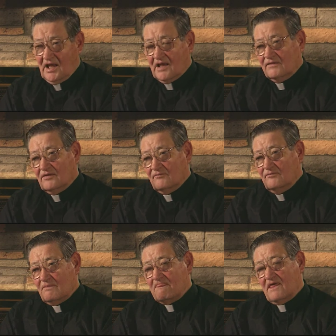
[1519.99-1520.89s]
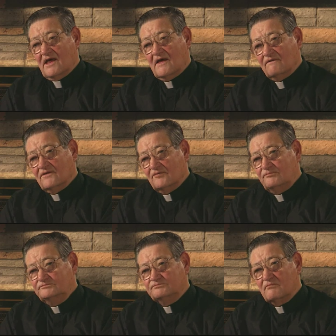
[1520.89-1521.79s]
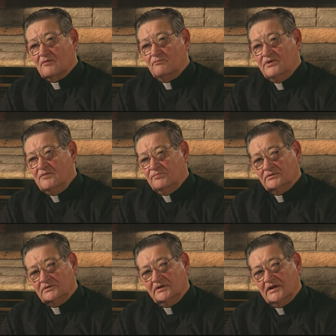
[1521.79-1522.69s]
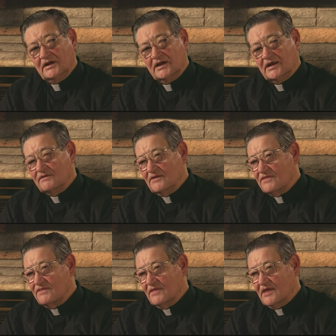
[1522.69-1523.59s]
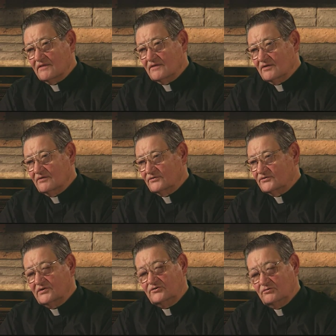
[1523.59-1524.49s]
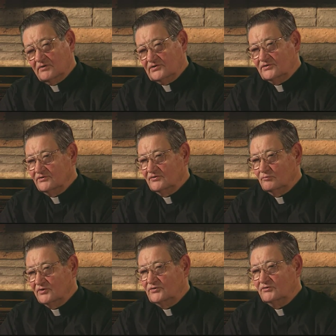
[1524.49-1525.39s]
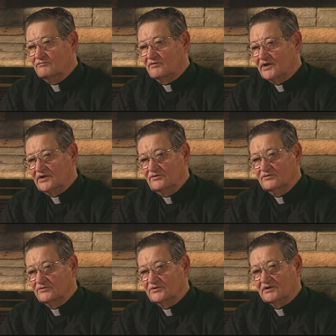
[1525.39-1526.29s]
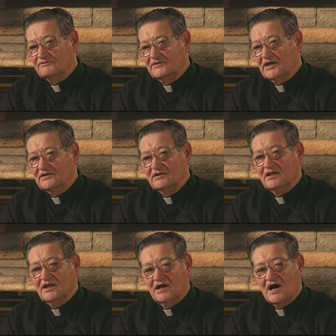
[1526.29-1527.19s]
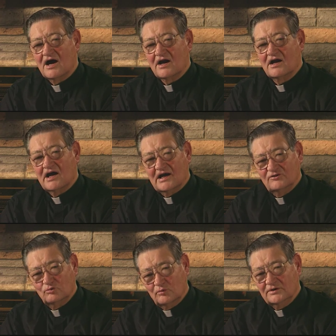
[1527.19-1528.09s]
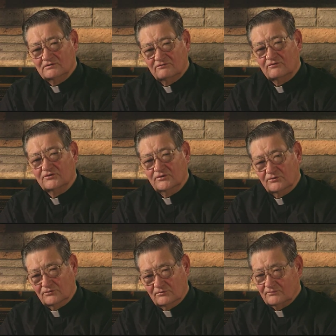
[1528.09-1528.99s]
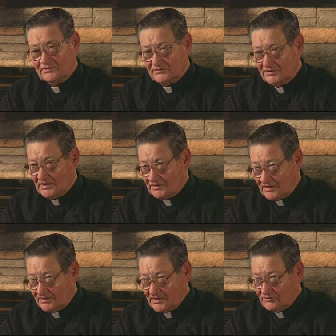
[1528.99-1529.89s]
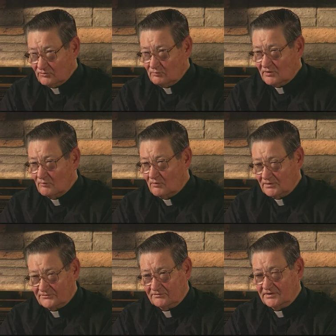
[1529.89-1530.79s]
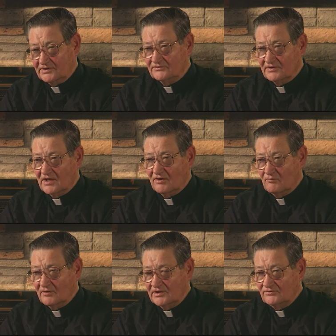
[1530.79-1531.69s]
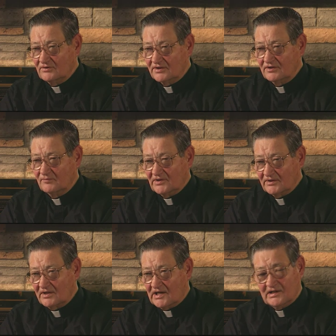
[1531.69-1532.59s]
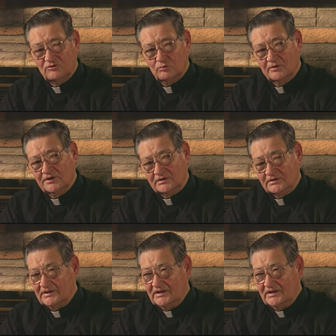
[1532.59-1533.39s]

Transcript: And the people and the situations in which you find yourself that day are God's will for you. See, that, now that's where Walter is now when he's talking about God's will.